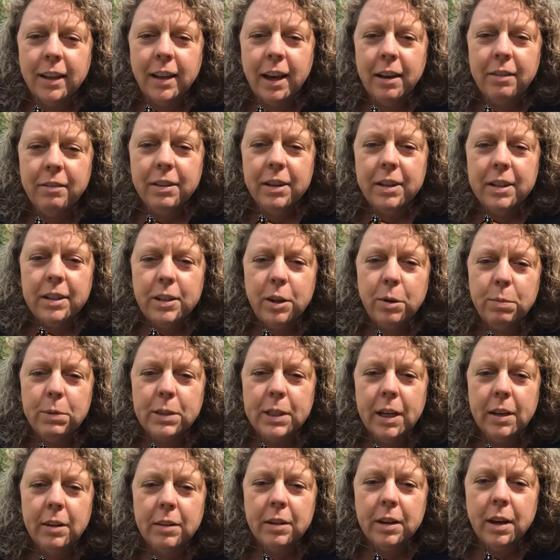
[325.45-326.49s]
Every soap
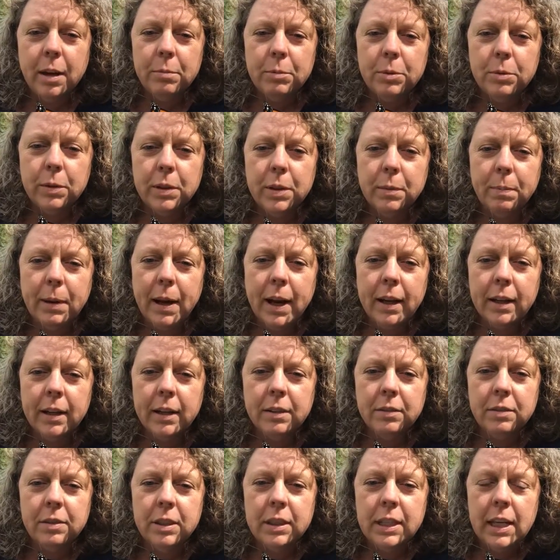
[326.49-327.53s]
sale comes with a
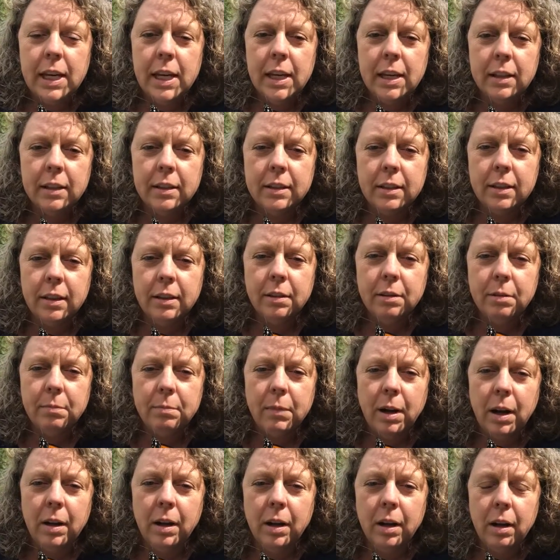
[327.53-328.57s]
packet of seeds,
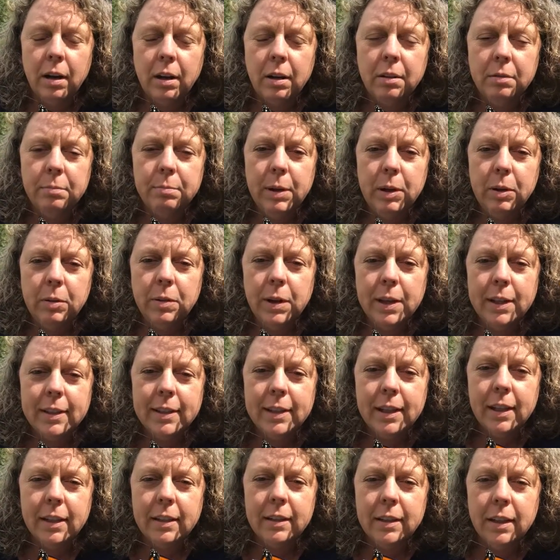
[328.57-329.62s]
milkweed
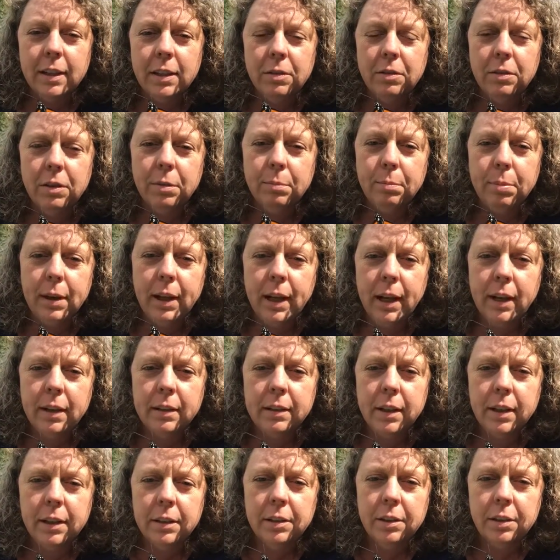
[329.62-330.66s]
seeds that you can
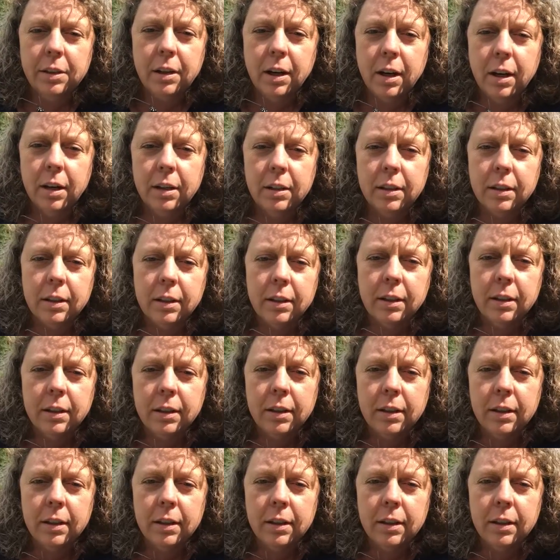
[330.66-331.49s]
plant in your garden.